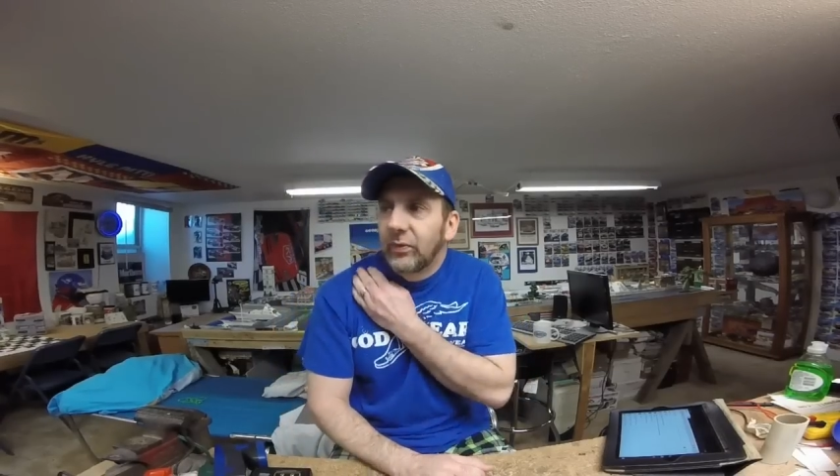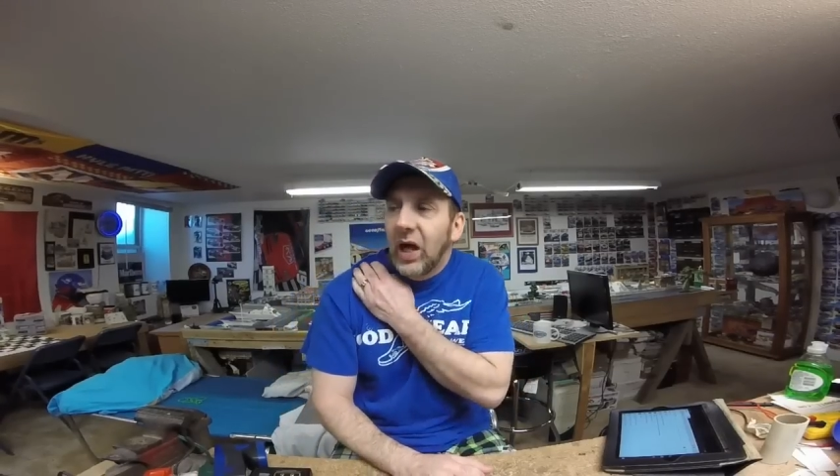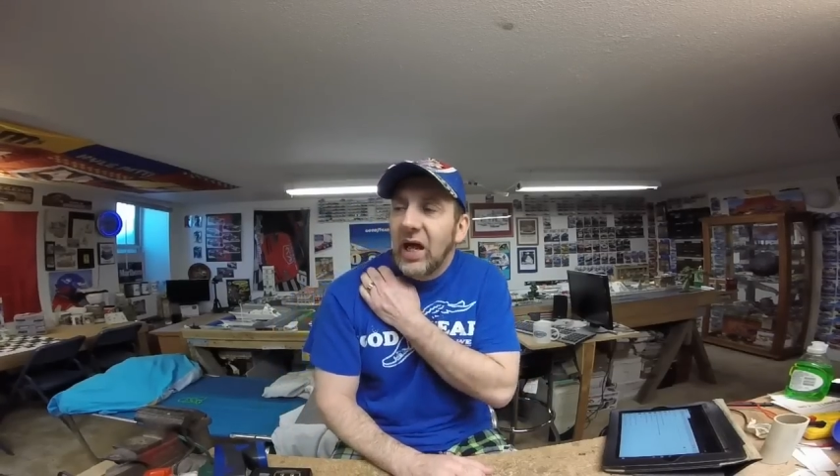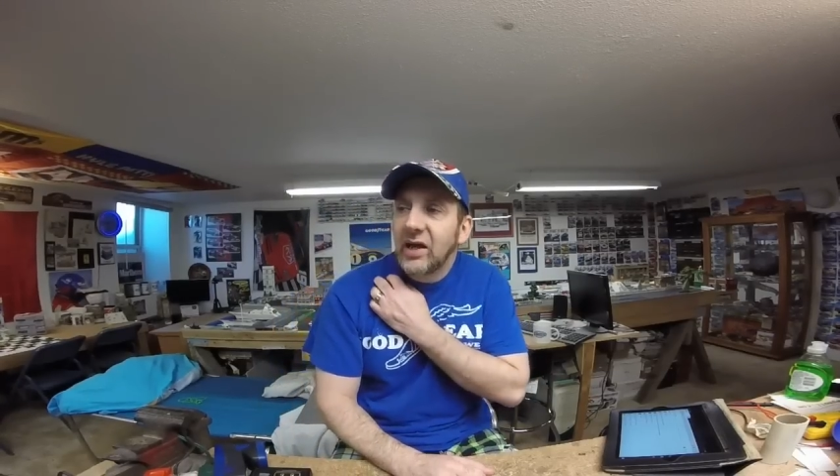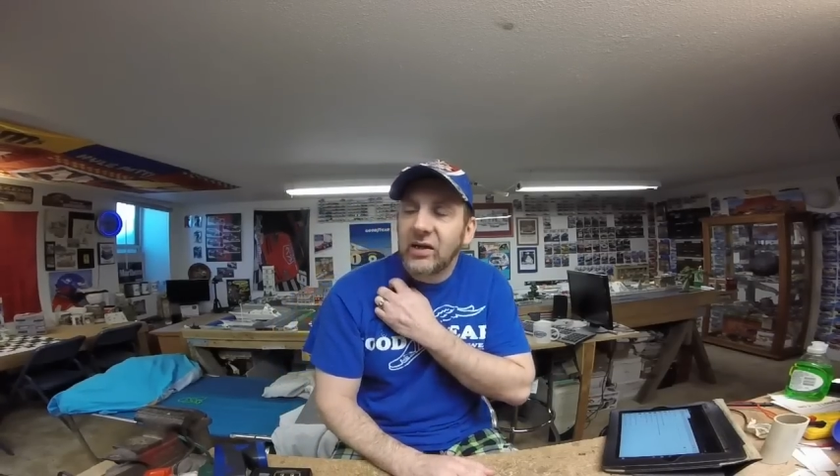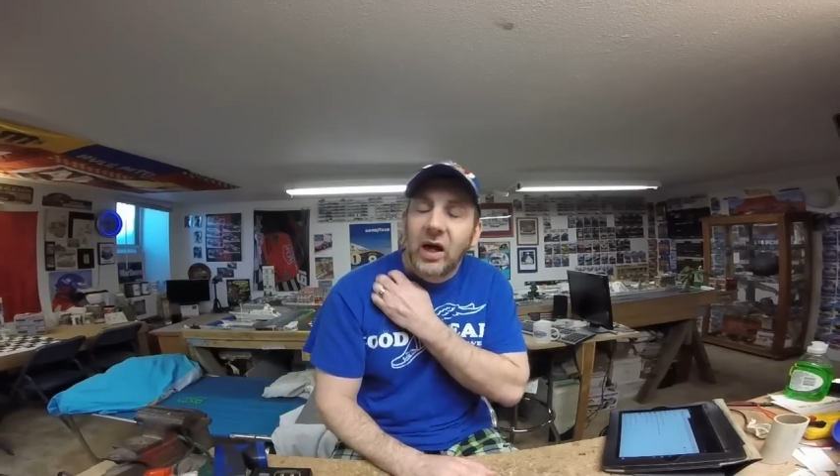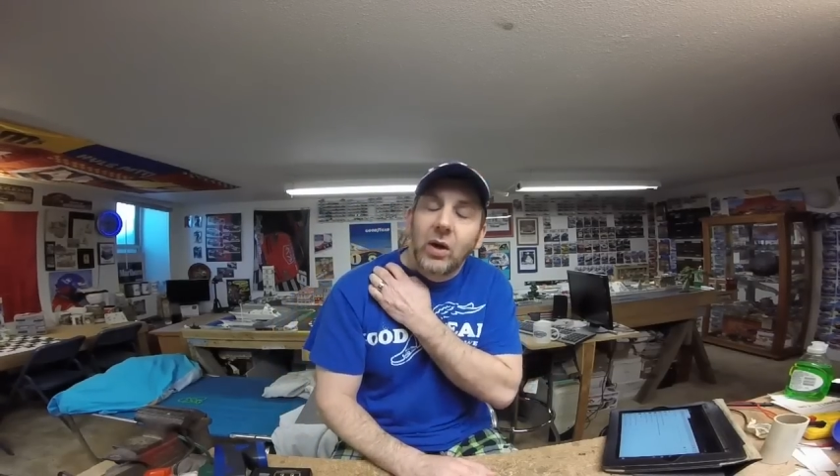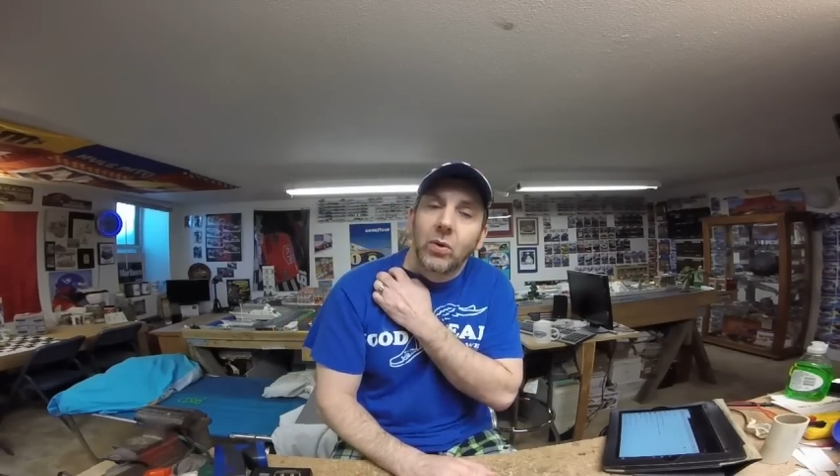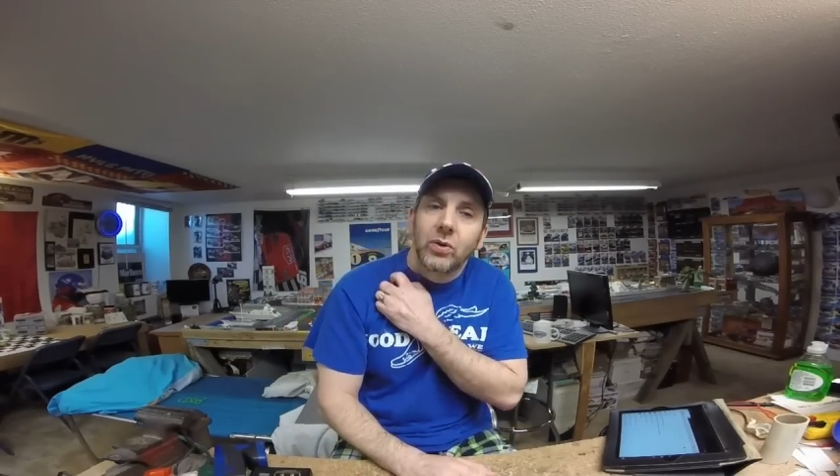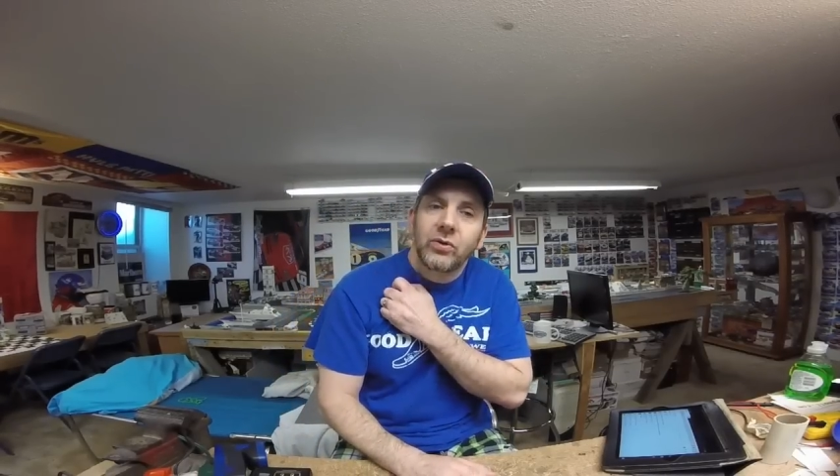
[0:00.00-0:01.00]
I I
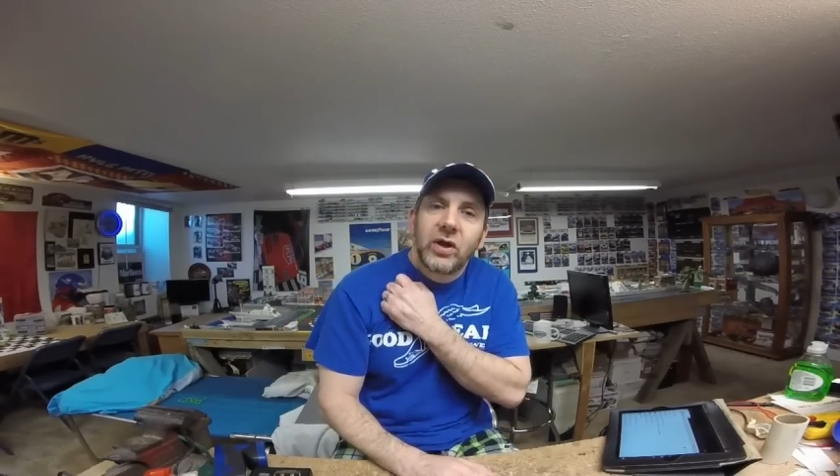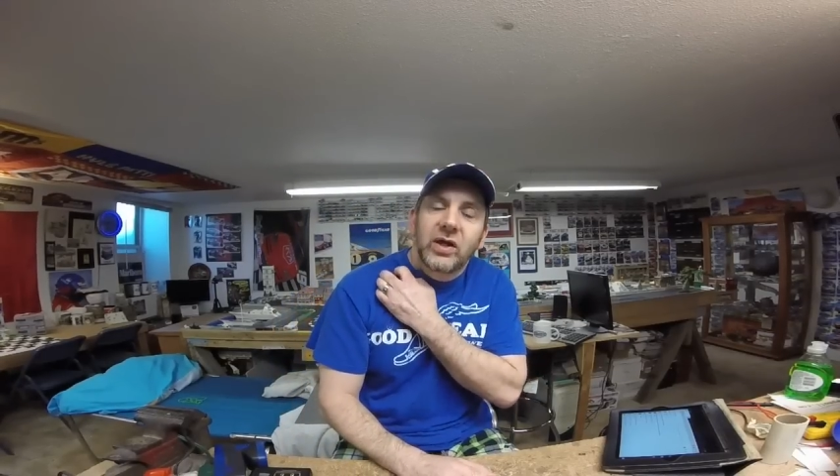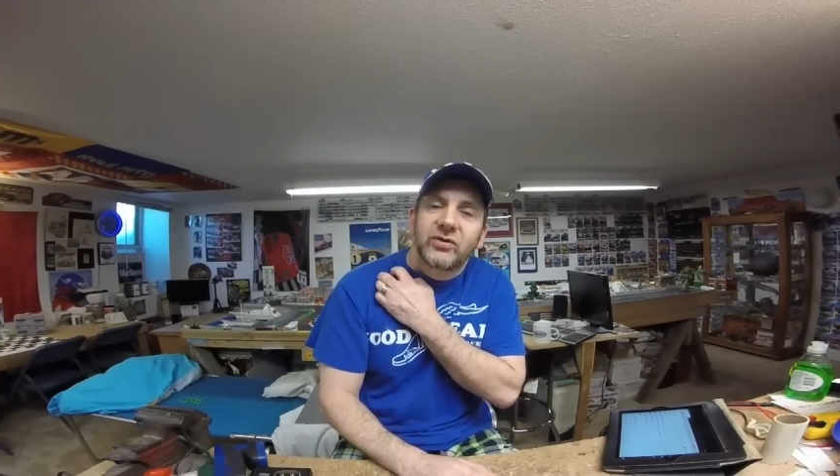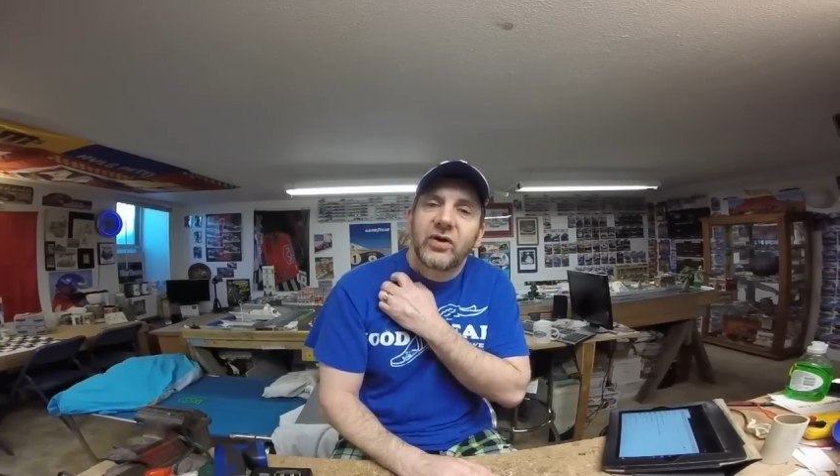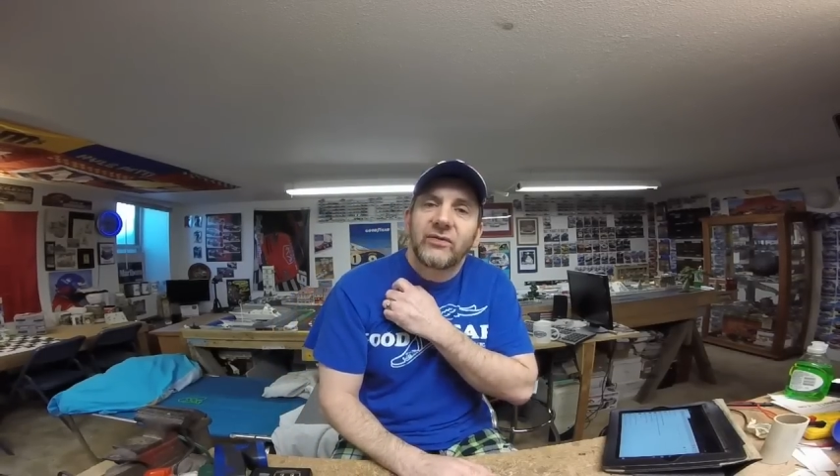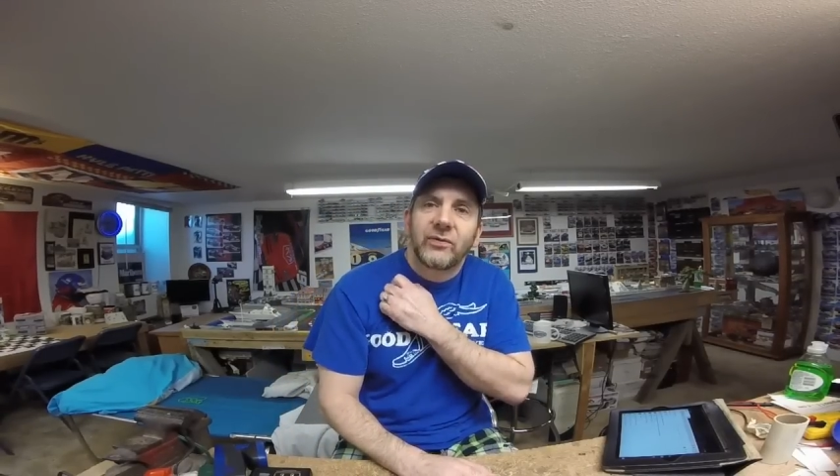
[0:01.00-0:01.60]
ordered that stuff